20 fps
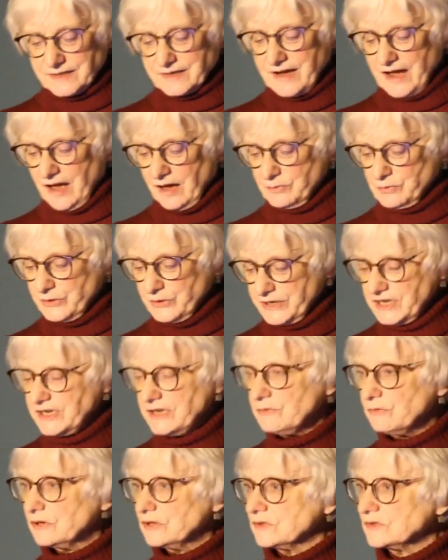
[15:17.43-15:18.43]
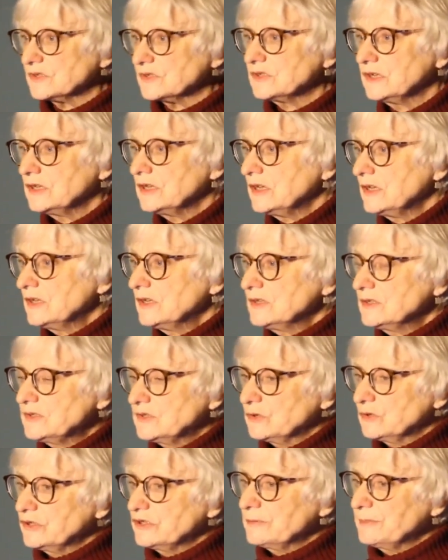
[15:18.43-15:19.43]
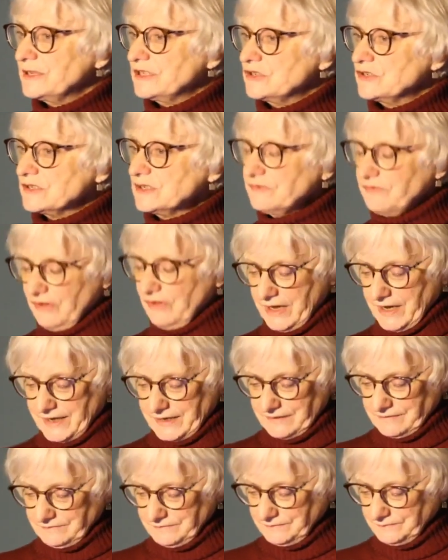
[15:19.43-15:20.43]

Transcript: cowboy heroes suited me just fine.